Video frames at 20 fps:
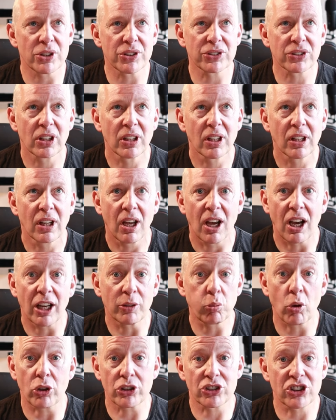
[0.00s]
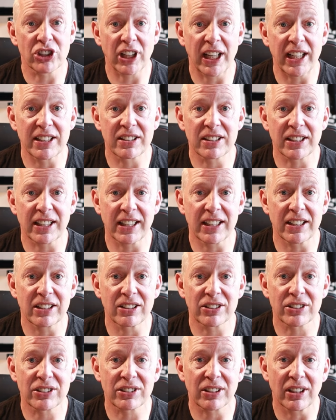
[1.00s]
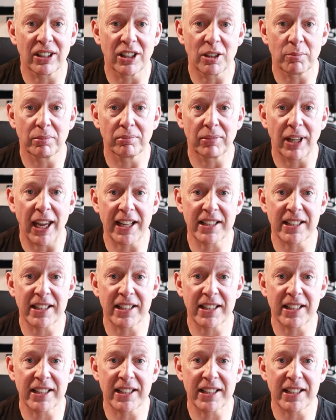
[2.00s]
was I'd watched Jade Skillin's um,